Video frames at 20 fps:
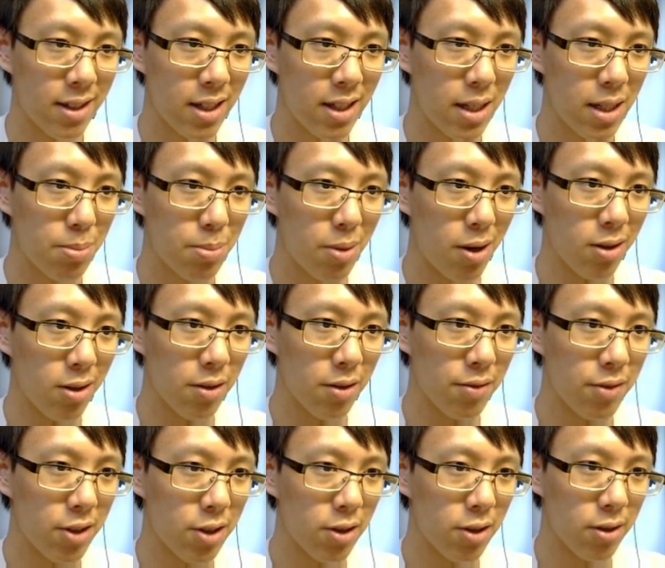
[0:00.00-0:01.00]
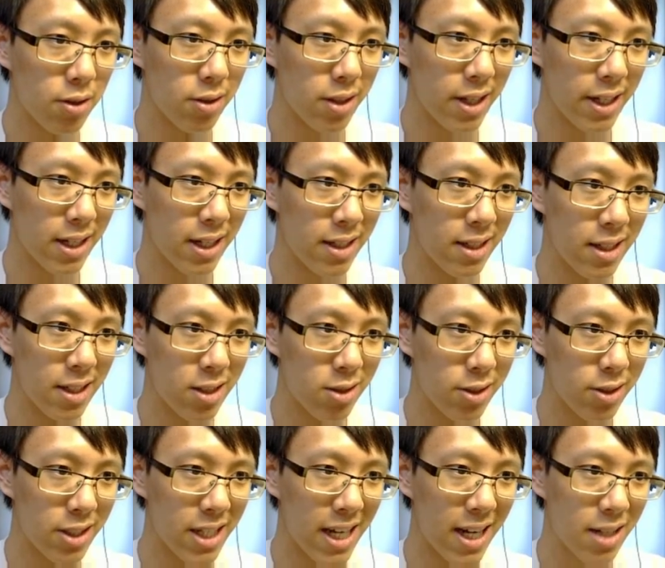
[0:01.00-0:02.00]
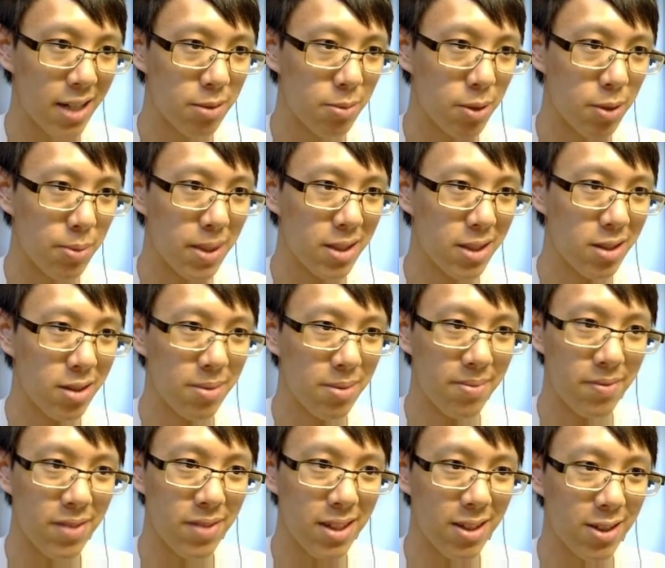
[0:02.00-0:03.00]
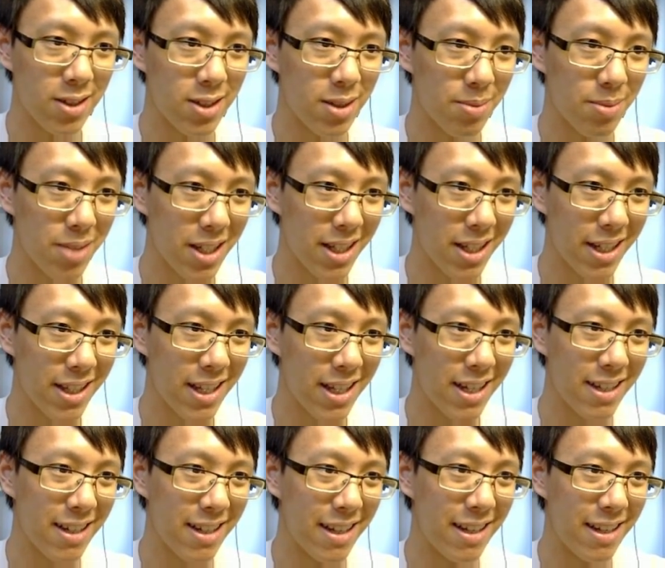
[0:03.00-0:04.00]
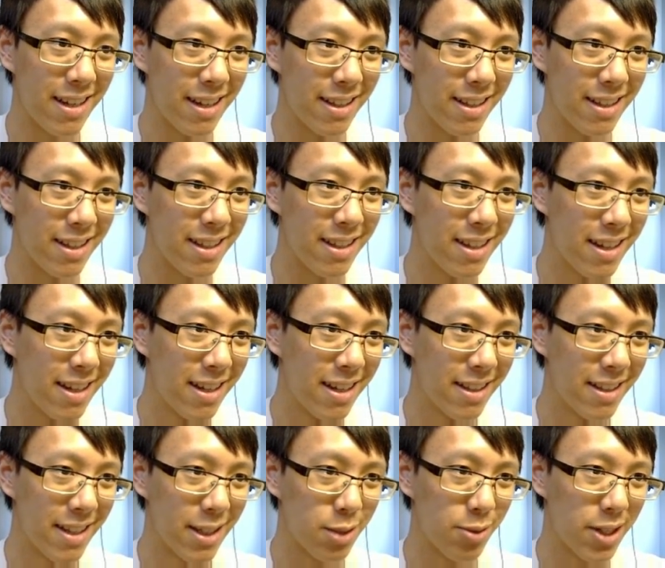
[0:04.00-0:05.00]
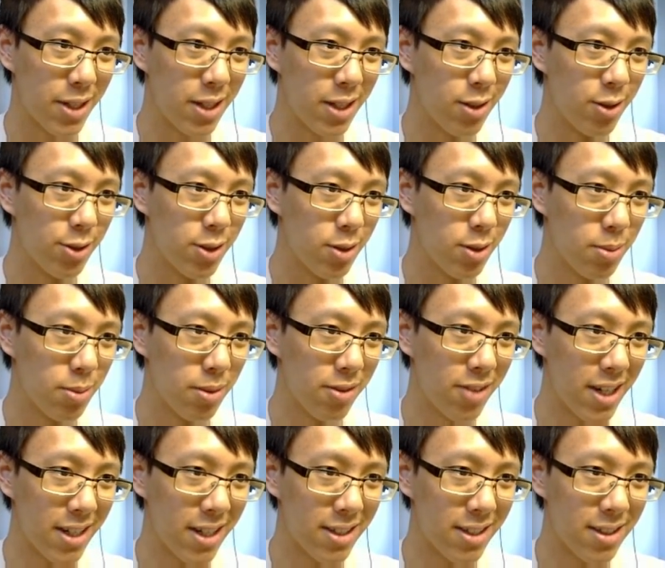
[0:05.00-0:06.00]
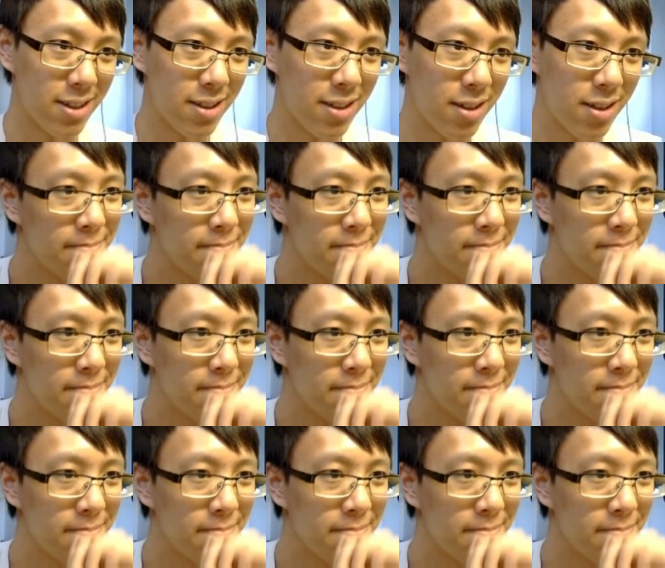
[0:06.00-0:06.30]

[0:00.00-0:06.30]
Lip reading: keep all of your like initial dash momentum or something like that, and that's why you go super fast.